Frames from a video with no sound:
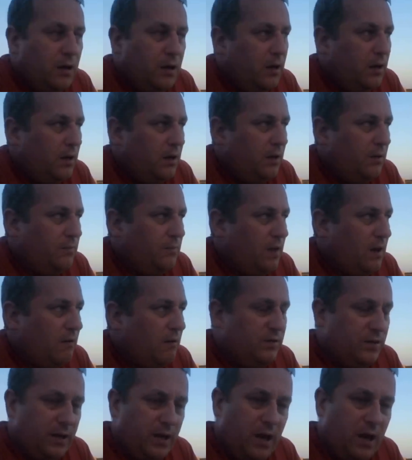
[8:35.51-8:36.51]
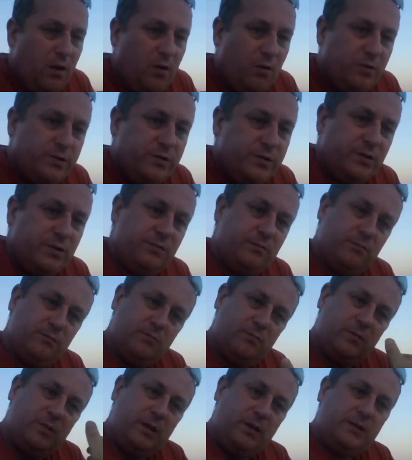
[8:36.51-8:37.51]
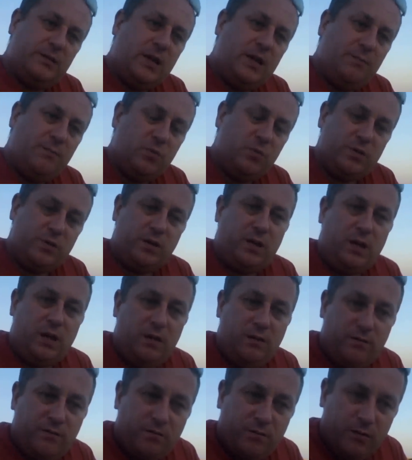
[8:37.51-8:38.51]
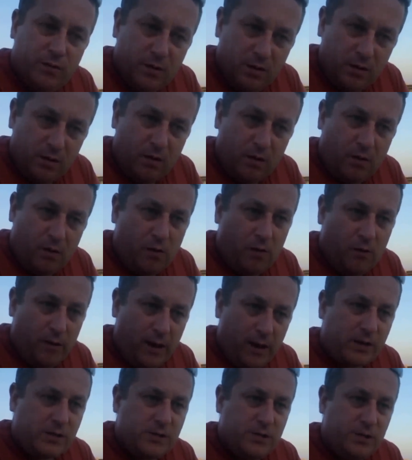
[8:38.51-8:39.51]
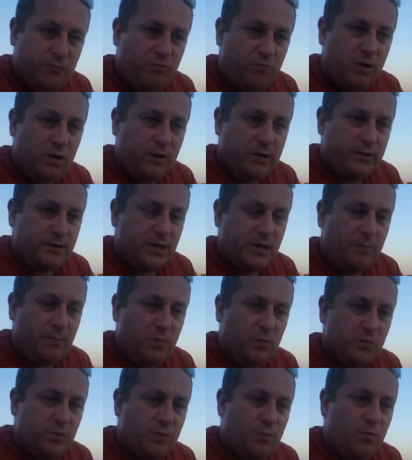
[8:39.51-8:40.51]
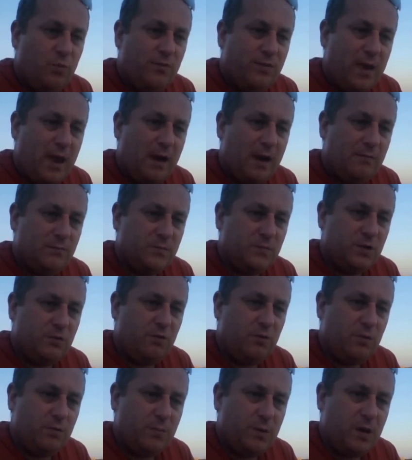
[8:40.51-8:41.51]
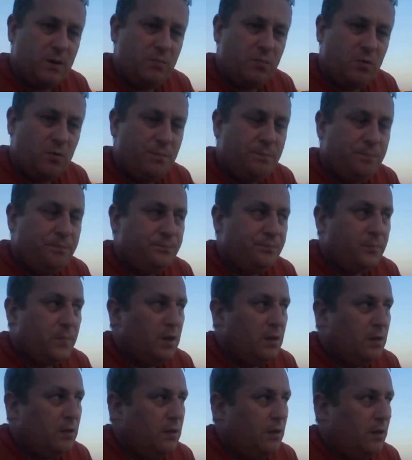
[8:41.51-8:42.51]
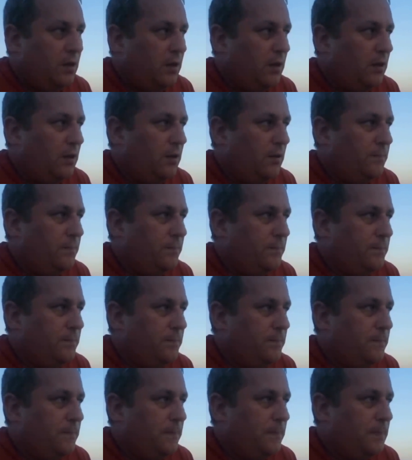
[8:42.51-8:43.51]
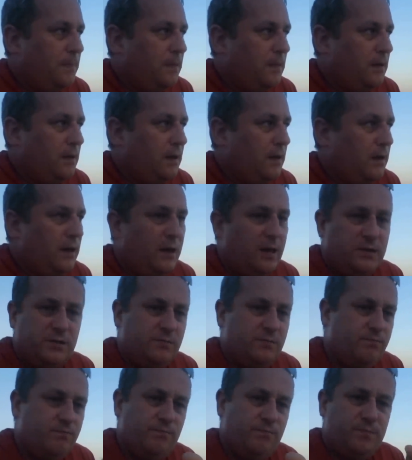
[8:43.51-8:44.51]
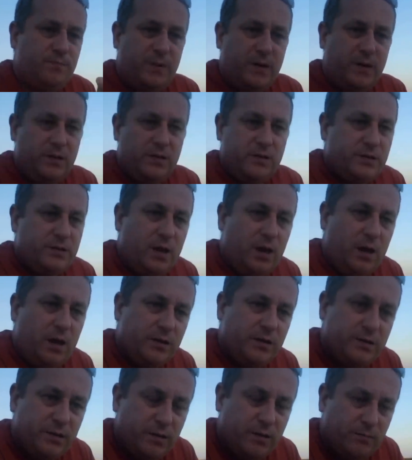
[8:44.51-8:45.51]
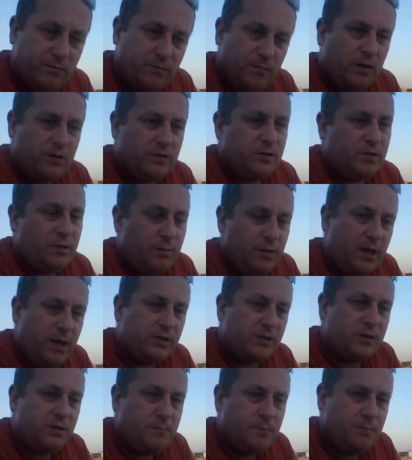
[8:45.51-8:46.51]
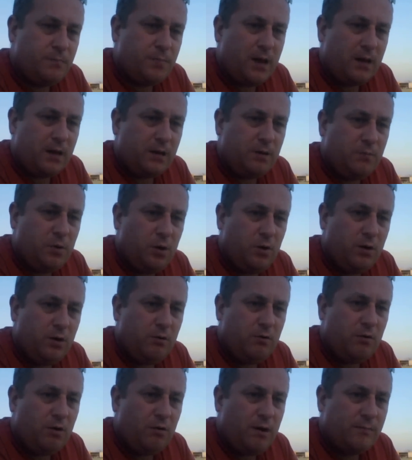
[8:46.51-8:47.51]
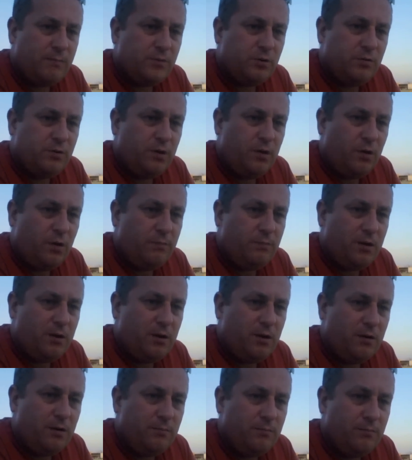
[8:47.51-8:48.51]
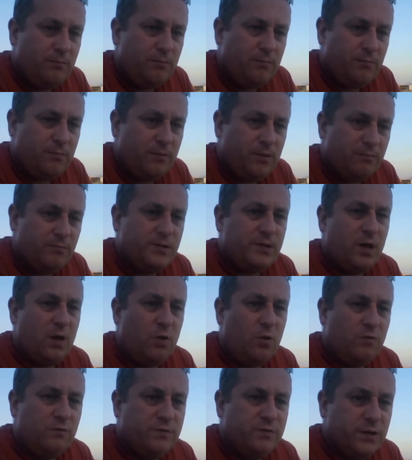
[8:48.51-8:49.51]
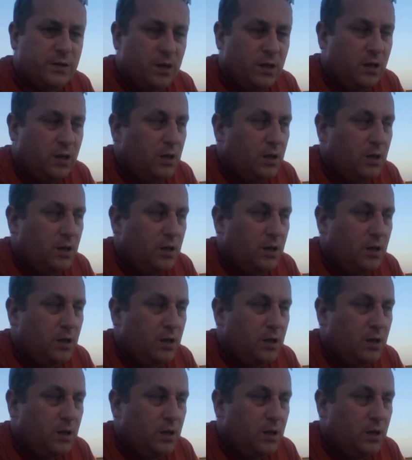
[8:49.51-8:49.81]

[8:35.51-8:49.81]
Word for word: Um, everything else, the examples I give are actually real examples of what's happened to other people. Um, and as been discussed, some of the expat community are an absolute nightmare themselves.